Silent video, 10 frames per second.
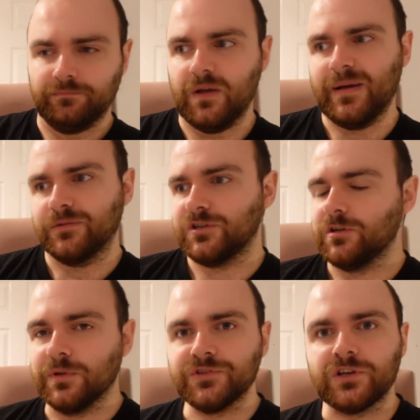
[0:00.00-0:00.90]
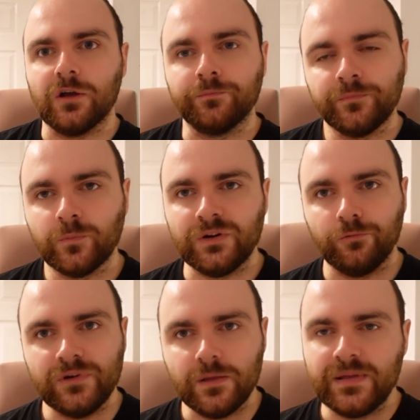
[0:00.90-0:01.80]
about two months ago, when it
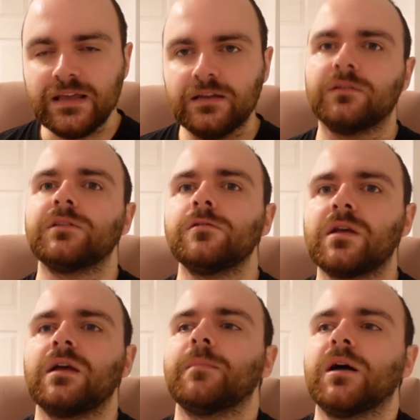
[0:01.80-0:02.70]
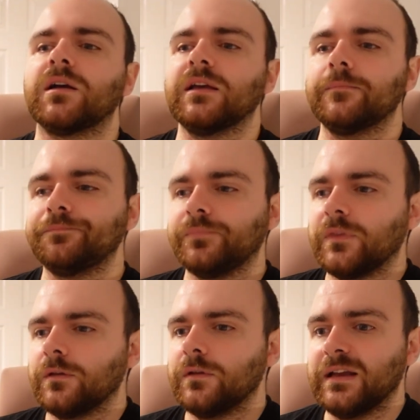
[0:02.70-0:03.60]
reappeared on the UK market,
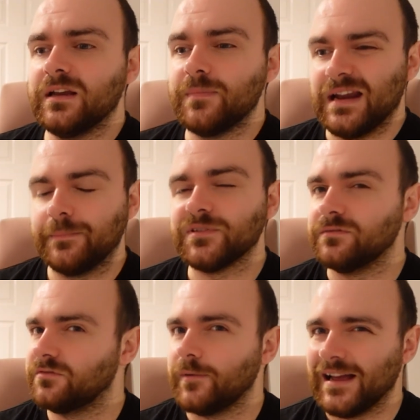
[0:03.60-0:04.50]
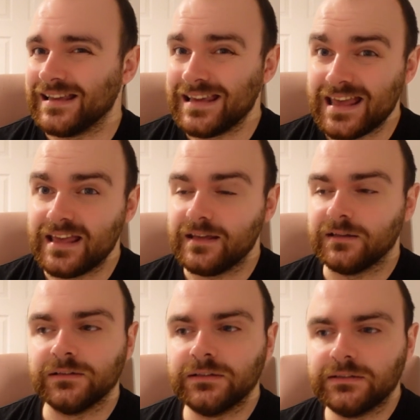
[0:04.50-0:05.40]
and it had been absent for about a year,
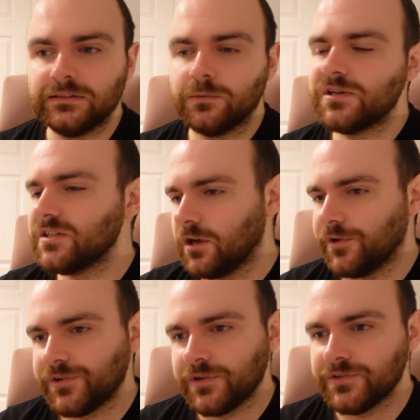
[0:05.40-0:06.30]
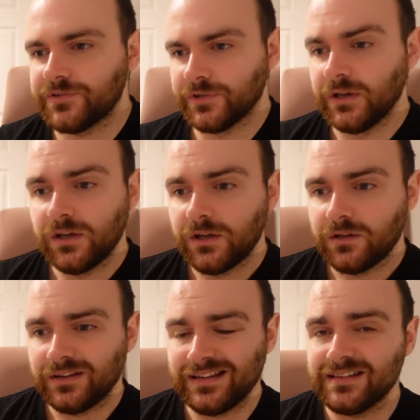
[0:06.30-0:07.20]
which is odd because
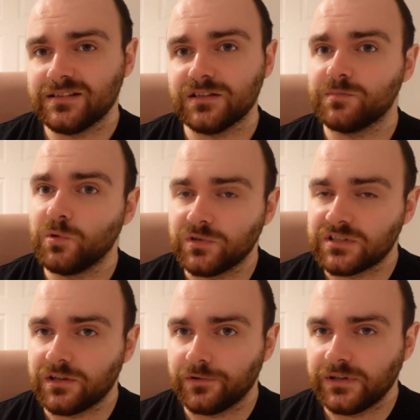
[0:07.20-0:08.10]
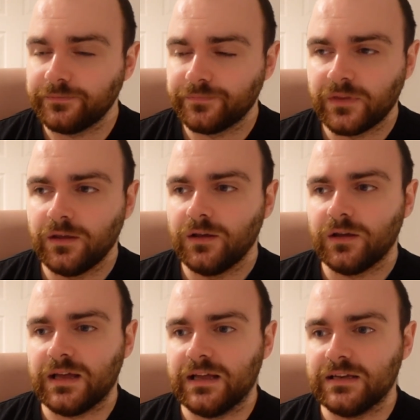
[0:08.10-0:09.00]
it isn't a small distillery
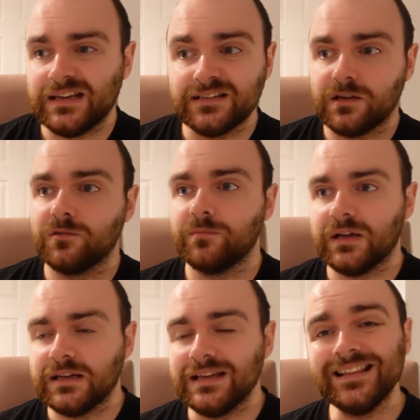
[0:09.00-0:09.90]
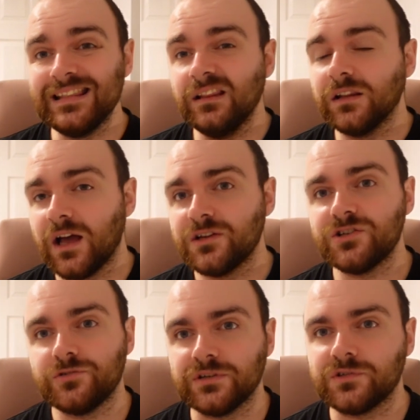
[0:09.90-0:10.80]
and it is owned by the
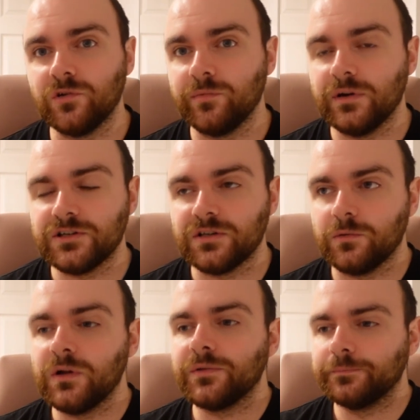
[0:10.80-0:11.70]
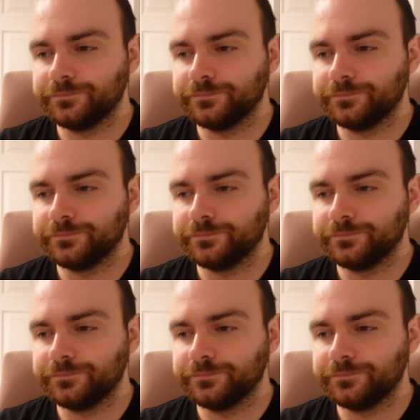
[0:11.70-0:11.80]
largest drinks corporation in the world.